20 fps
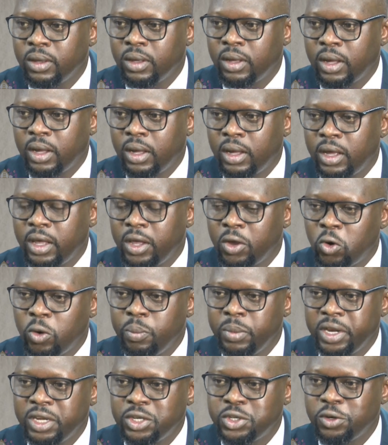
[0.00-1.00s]
a
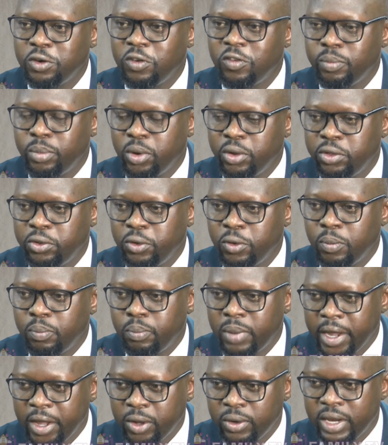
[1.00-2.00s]
combination of both your
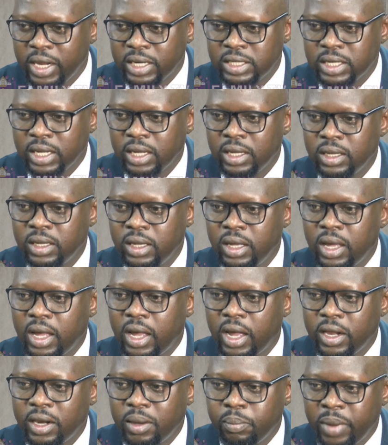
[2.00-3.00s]
biodata
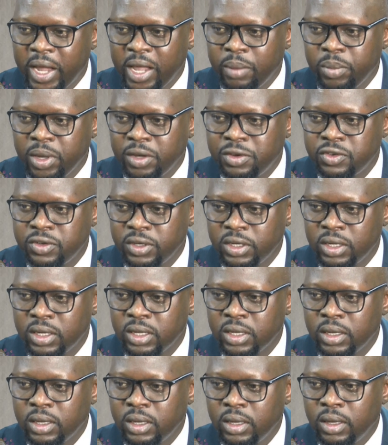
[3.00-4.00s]
and biometric